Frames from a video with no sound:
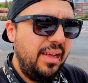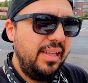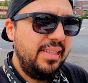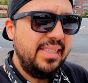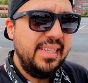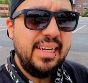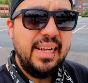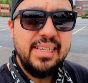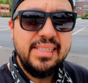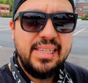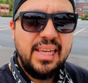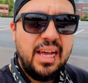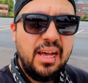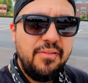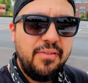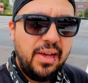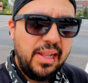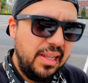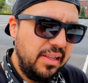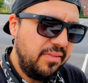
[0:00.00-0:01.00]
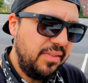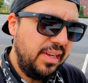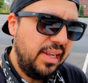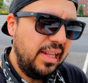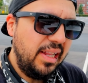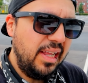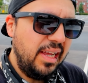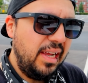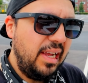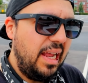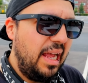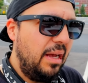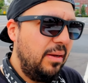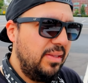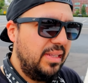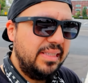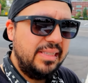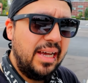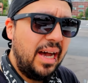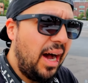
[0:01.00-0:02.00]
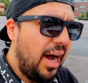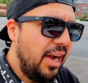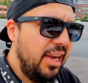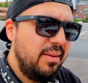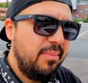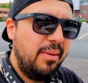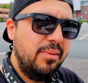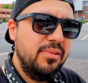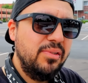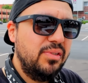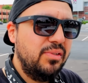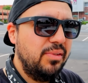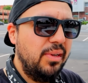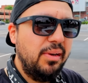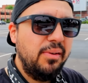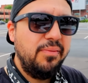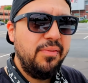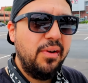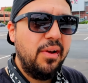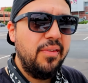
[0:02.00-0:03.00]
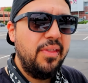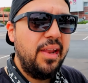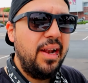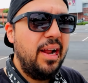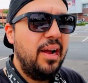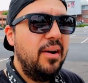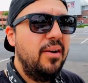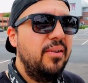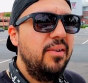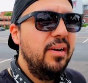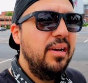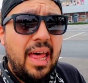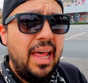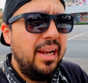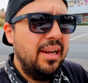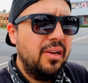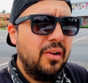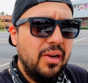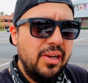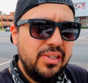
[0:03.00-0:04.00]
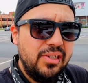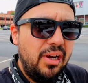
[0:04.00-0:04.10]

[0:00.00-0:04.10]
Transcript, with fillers: it's in SF. I live in LA. At the time, I was trying to figure that out. I had a great